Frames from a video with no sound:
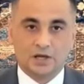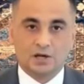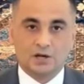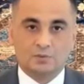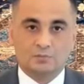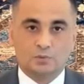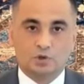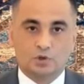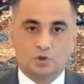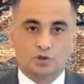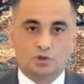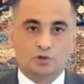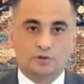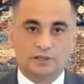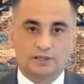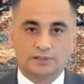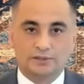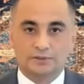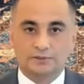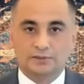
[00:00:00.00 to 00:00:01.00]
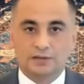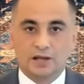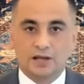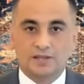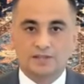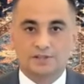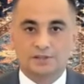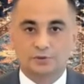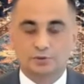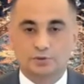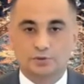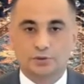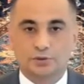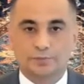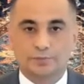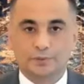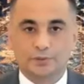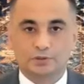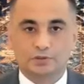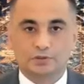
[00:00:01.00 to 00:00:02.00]
Moreover, the
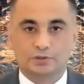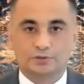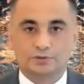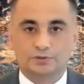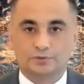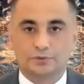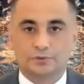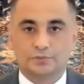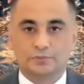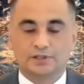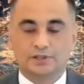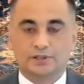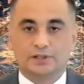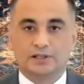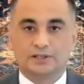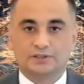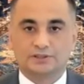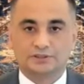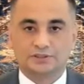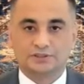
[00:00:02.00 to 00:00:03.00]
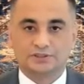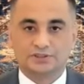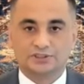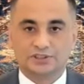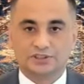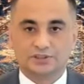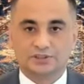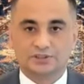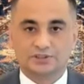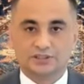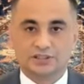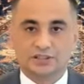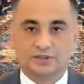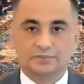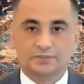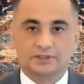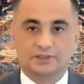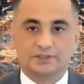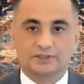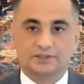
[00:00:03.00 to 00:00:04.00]
European Court of Human Rights rejected
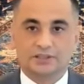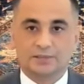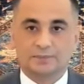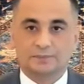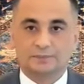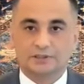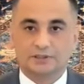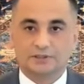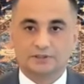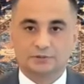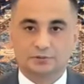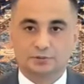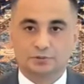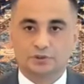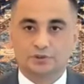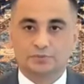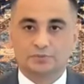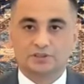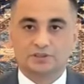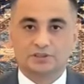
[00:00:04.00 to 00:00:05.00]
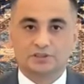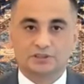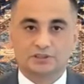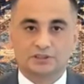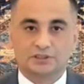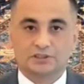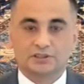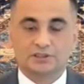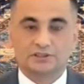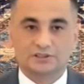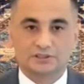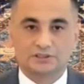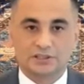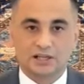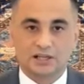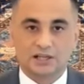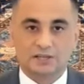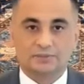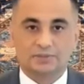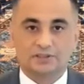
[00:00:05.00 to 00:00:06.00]
Armenia's appeals to immediately release
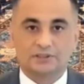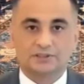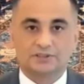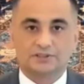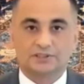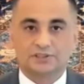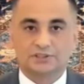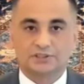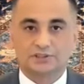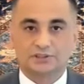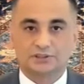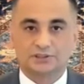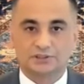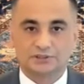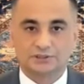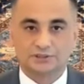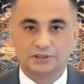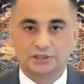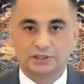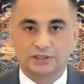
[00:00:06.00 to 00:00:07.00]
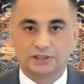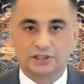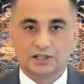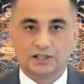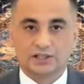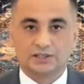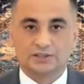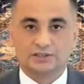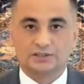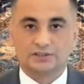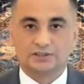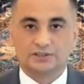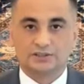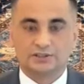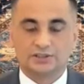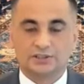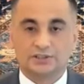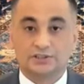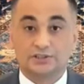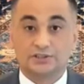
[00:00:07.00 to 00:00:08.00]
Armenian nationals currently
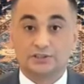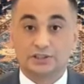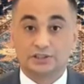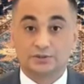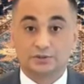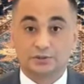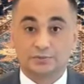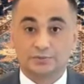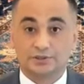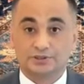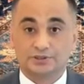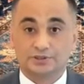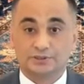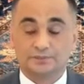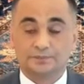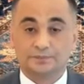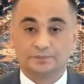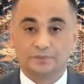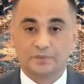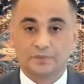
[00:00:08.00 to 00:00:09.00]
detained in Azerbaijan.